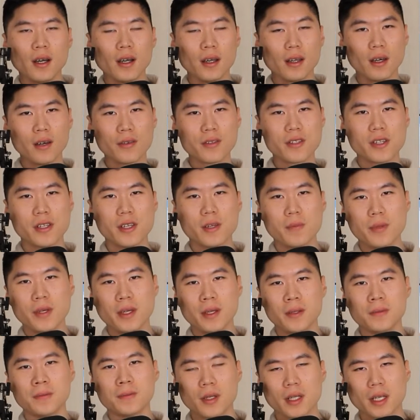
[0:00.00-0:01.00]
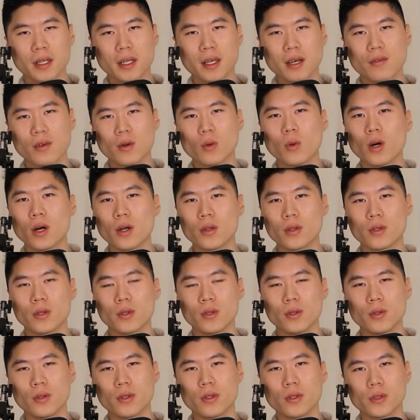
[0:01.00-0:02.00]
I love sleeping, but I never want
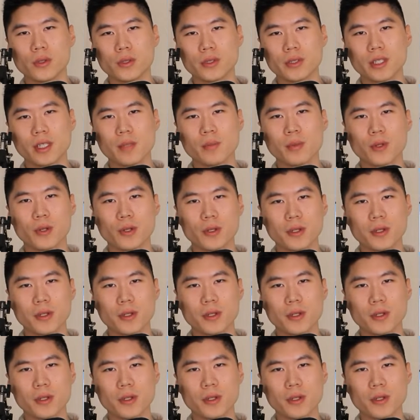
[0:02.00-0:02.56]
to go to sleep